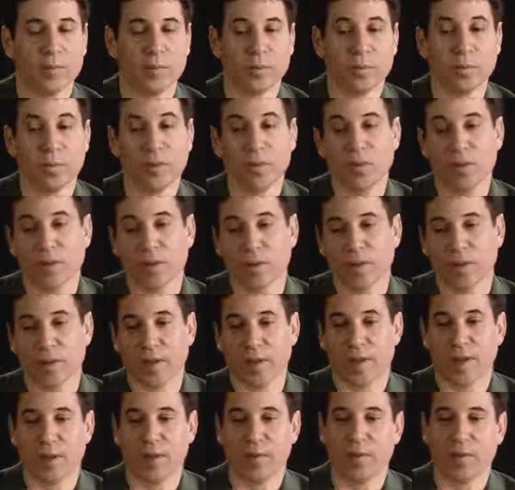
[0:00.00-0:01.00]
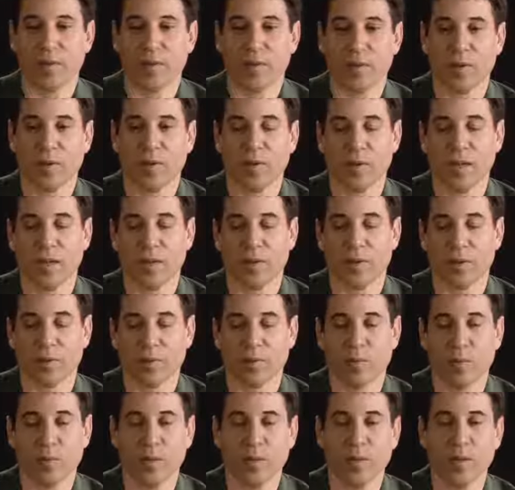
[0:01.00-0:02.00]
roots, if that's
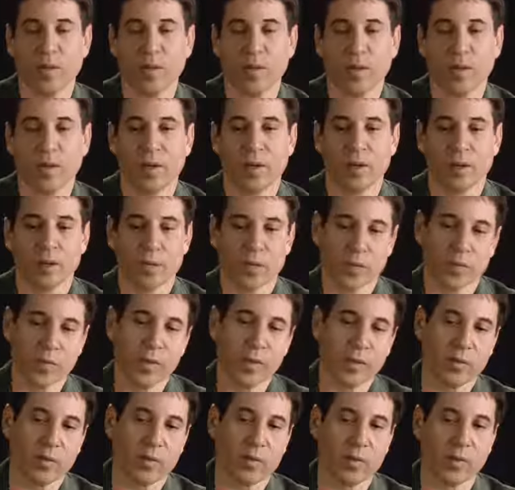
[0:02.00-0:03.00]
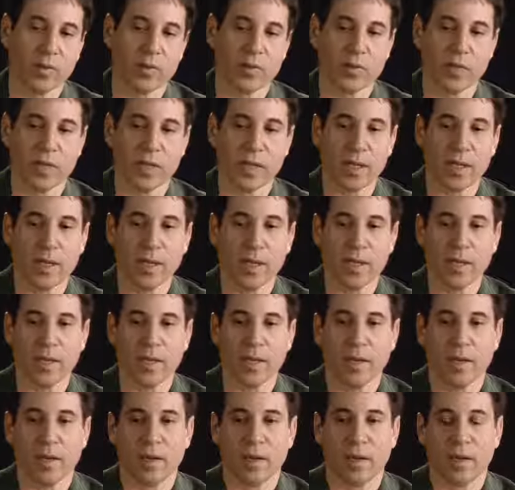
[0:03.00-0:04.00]
the word, street corner singing.